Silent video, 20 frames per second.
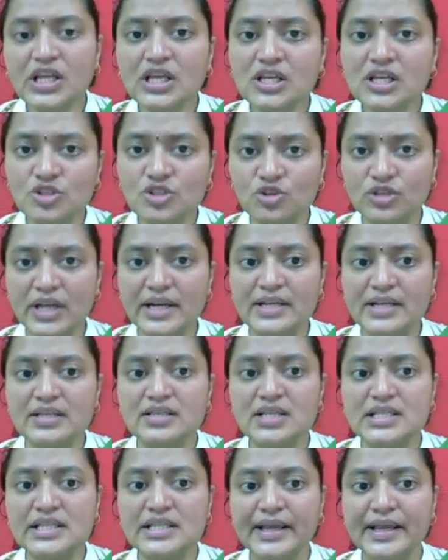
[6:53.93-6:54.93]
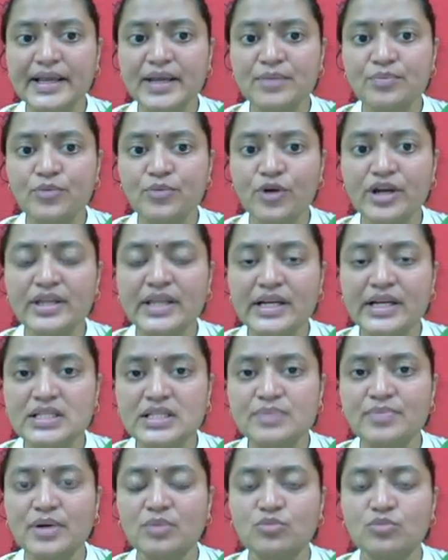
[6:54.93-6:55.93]
So that is the second point, that is
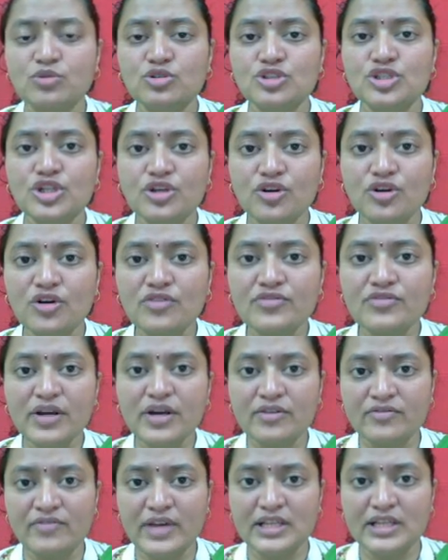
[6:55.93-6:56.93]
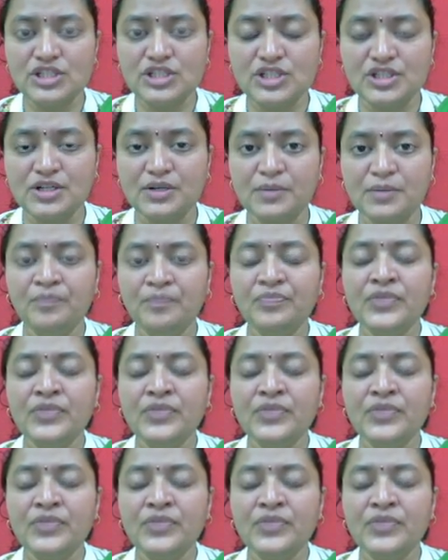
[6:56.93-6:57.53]
promotion of venture.